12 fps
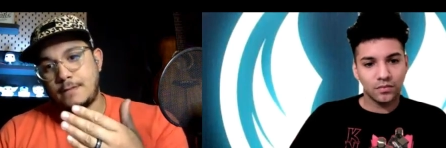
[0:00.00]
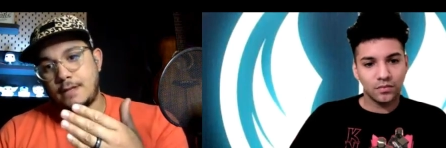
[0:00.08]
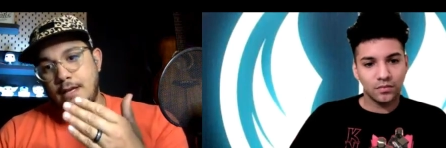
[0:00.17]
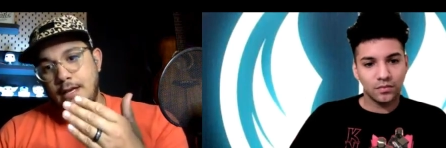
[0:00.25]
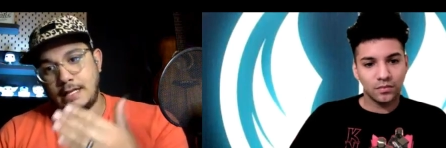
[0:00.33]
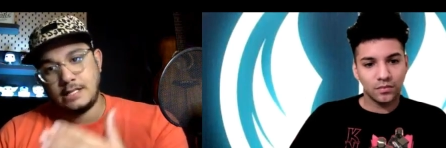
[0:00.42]

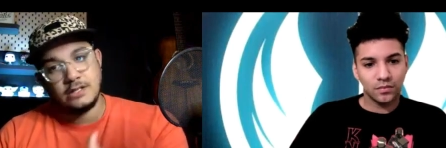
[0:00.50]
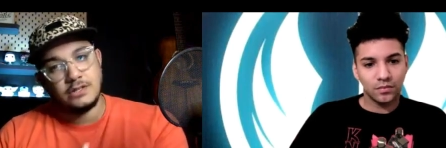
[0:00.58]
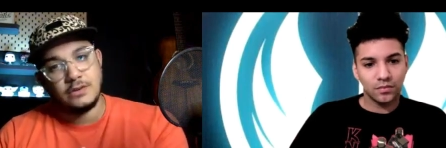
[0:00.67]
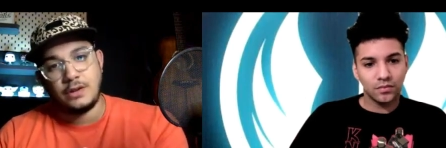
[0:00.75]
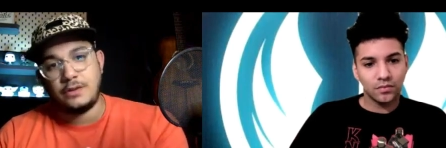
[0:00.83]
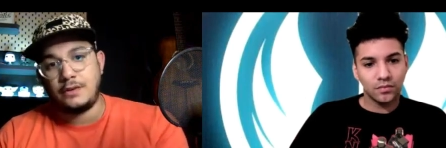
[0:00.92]
Speaker 1: he gets into
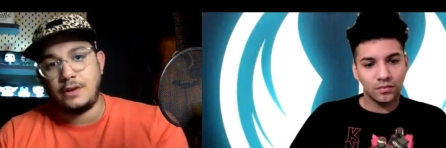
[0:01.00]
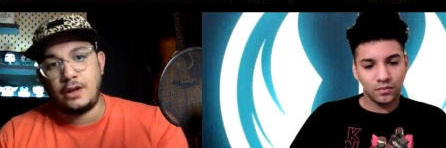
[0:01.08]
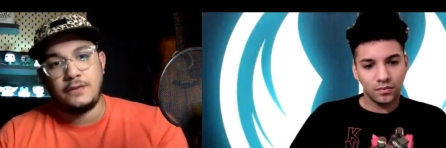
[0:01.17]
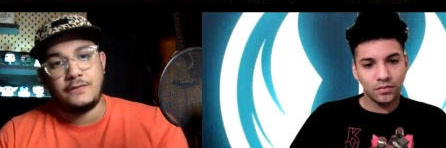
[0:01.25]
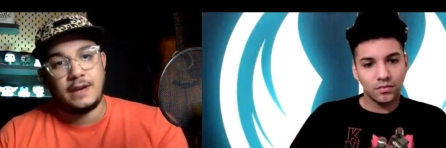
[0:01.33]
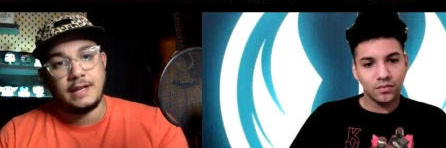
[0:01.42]
other other
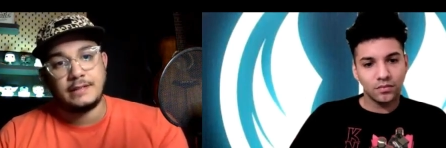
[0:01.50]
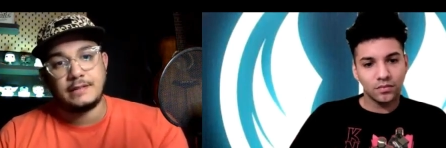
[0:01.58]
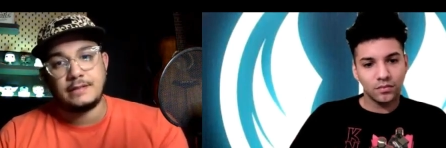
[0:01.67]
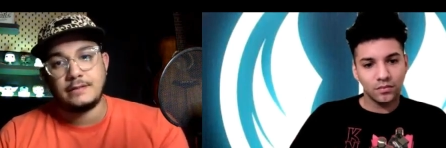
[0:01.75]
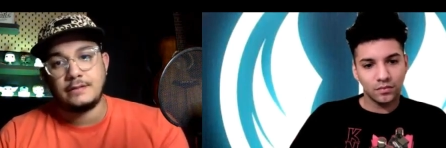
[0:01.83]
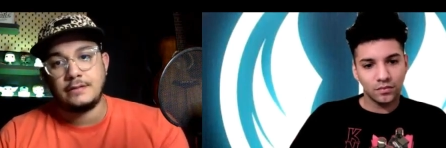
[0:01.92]

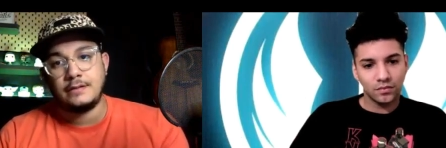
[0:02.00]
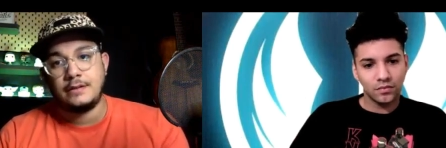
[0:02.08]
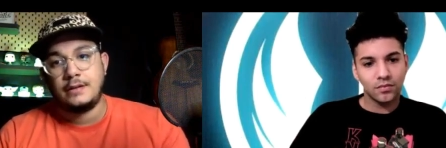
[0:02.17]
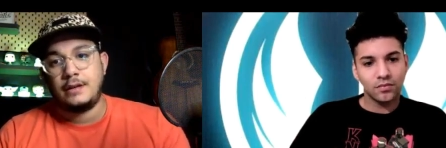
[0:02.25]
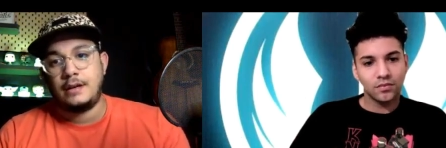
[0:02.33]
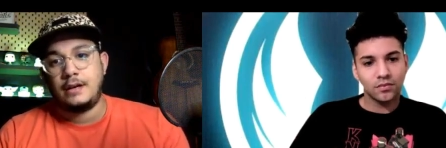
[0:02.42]
fights.
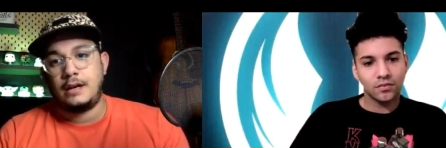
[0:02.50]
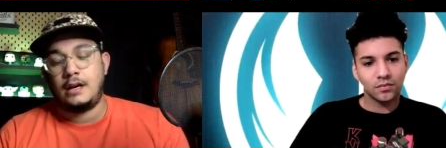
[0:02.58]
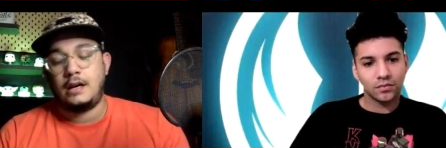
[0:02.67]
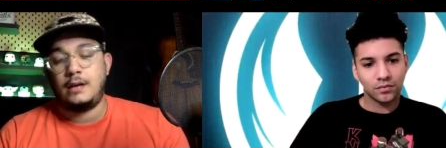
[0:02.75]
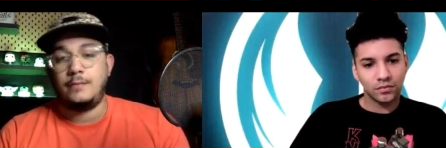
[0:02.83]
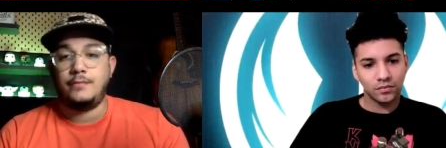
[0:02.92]

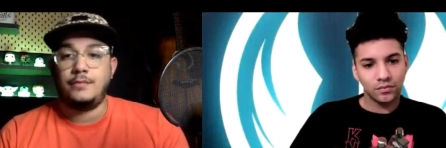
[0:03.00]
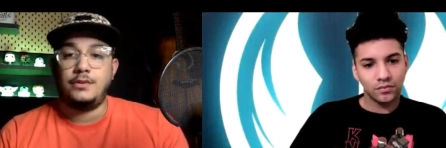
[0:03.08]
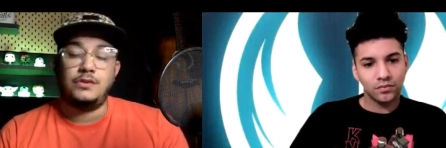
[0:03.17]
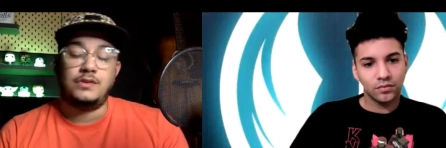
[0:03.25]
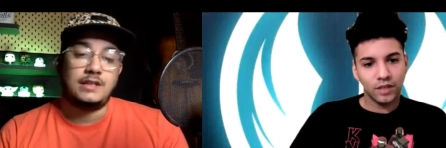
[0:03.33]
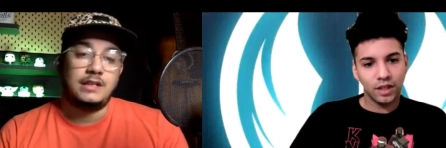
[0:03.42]
Um, you
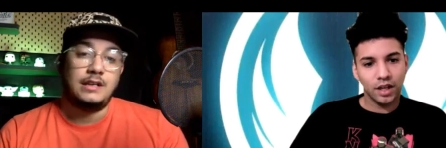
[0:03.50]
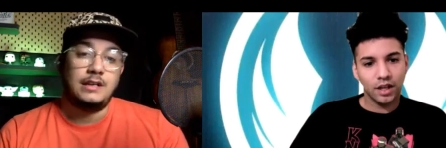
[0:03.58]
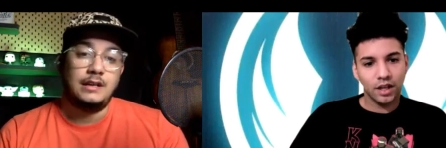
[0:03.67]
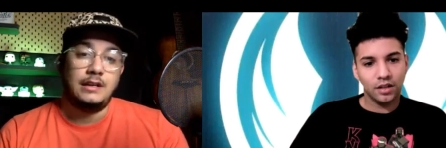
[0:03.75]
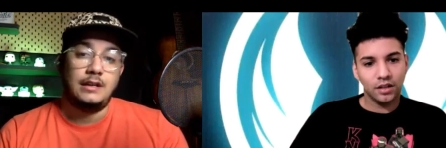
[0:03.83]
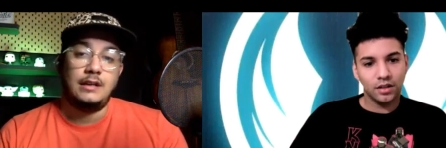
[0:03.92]

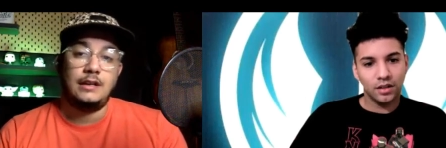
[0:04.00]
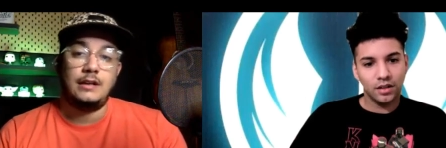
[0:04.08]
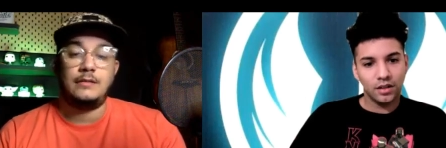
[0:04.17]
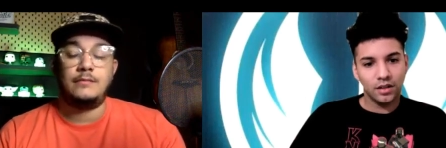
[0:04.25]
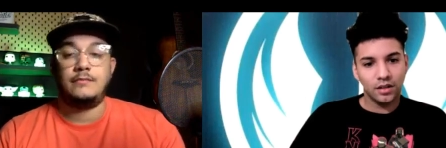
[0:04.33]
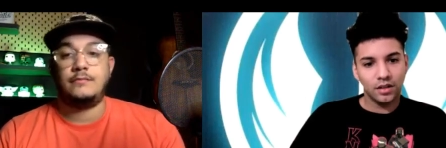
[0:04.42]
see,
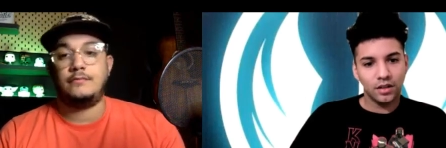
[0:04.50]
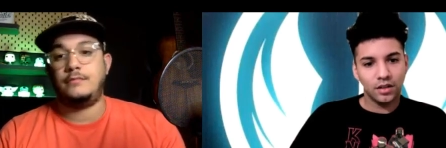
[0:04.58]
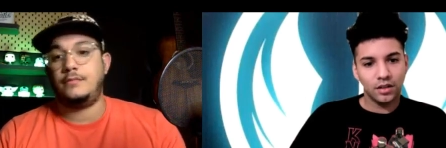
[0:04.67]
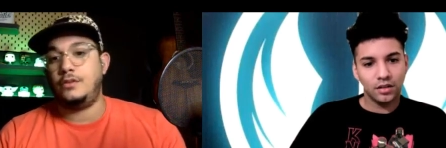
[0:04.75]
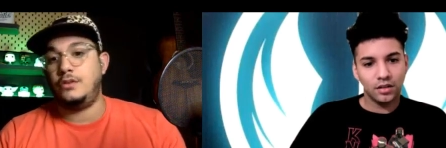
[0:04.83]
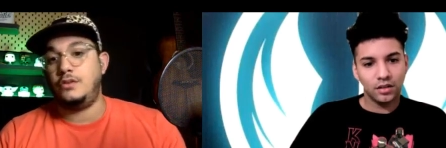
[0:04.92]

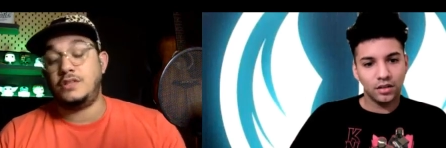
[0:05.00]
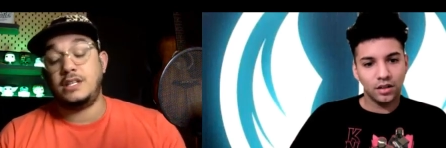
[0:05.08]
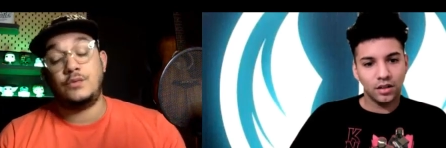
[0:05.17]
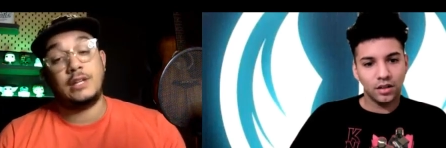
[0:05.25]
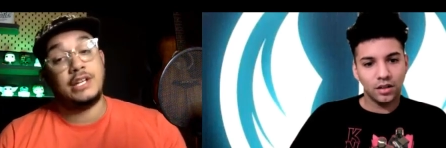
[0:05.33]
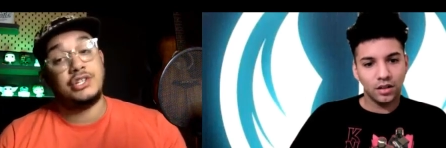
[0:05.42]
you see
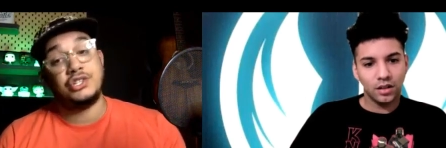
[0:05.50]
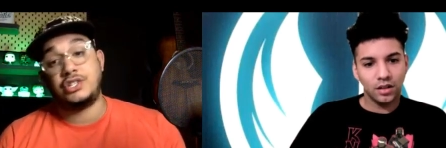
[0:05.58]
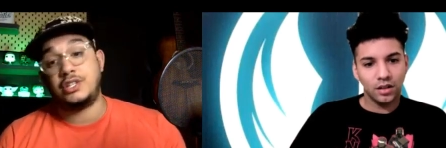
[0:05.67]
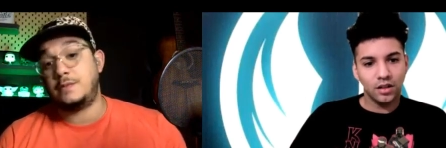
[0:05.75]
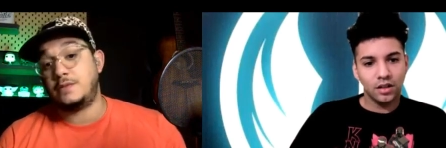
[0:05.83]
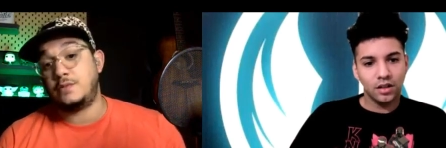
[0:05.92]

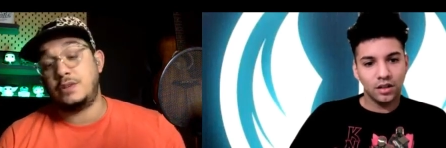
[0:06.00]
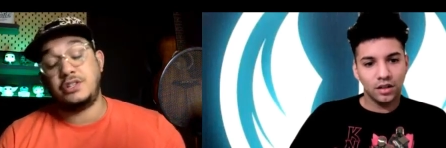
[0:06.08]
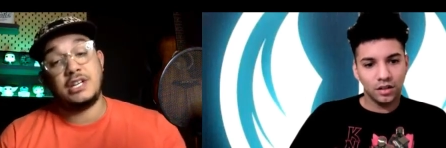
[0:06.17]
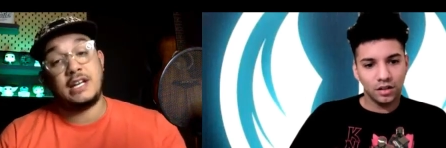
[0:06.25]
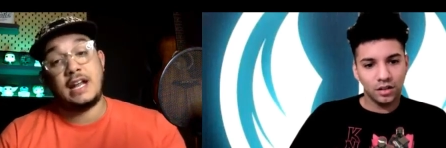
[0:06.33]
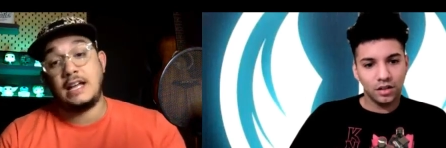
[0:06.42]
relationships with
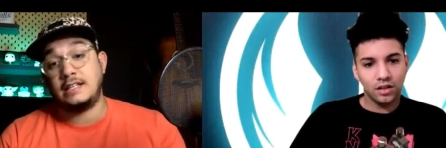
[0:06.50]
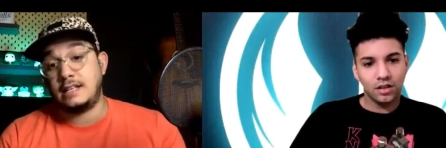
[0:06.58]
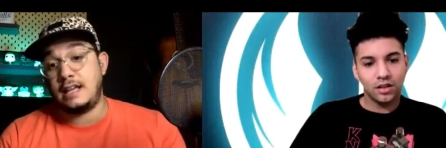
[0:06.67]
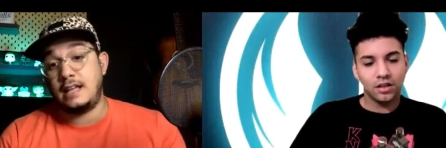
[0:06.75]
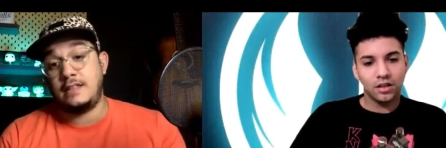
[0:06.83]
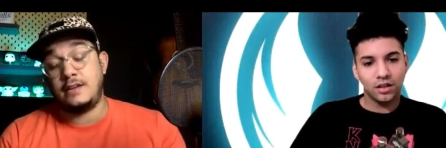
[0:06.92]
Jedi's
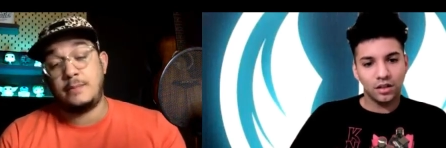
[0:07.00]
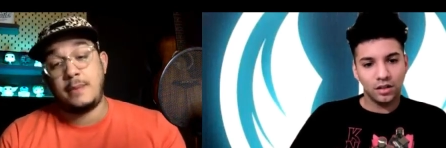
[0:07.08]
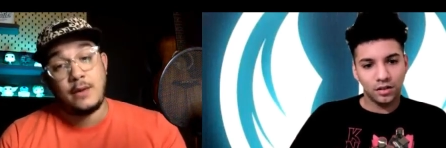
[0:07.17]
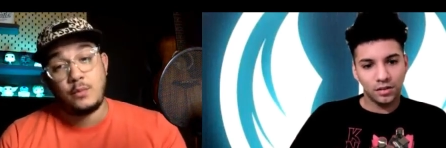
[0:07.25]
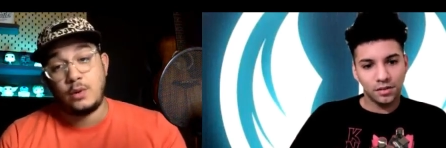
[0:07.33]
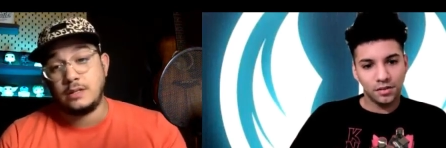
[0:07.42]
and their
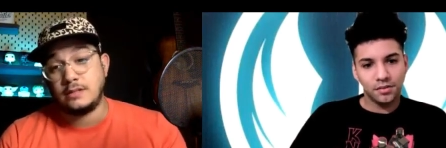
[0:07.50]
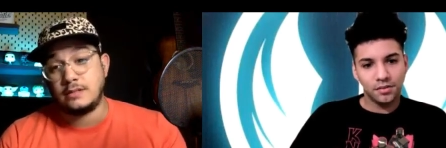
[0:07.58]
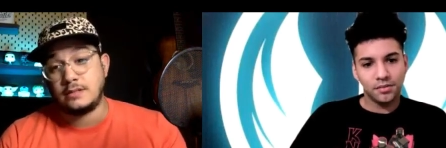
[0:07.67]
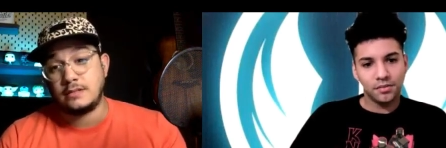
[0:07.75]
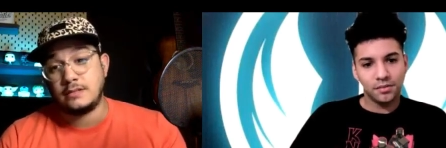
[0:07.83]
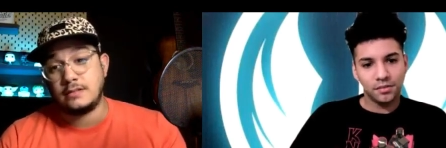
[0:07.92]
Padawans,